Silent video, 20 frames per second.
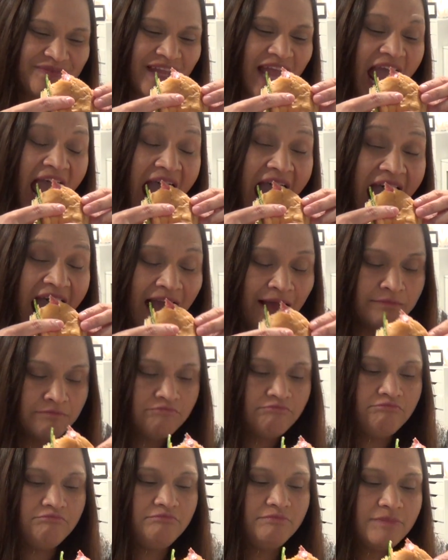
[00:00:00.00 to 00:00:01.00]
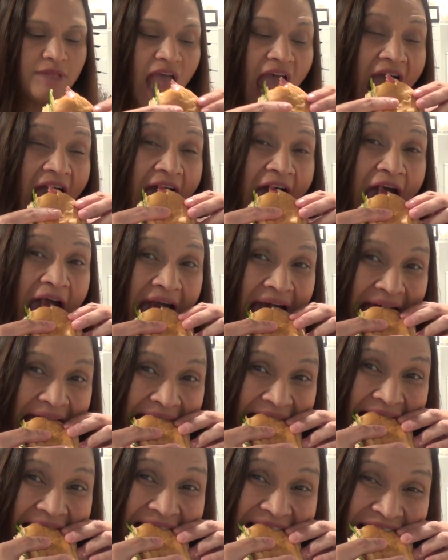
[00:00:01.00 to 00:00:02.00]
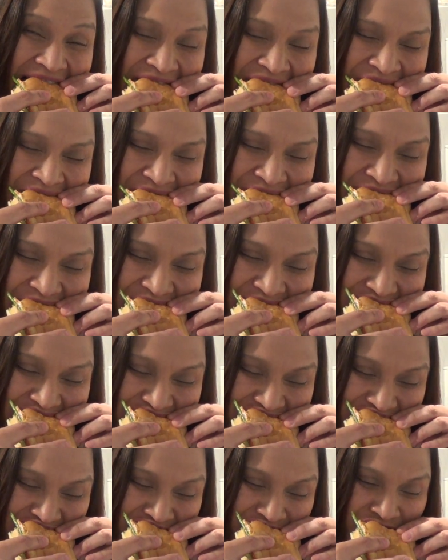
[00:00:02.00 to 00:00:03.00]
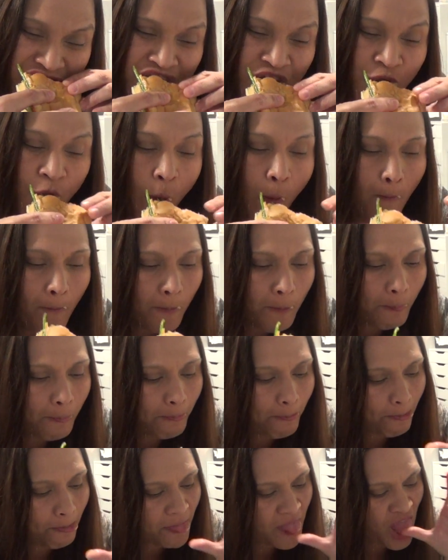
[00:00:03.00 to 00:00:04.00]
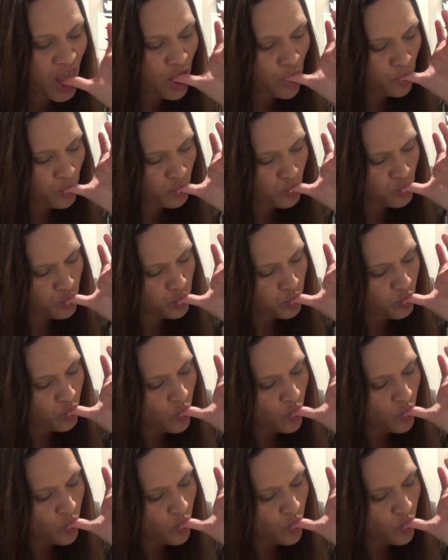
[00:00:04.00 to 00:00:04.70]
[no speech]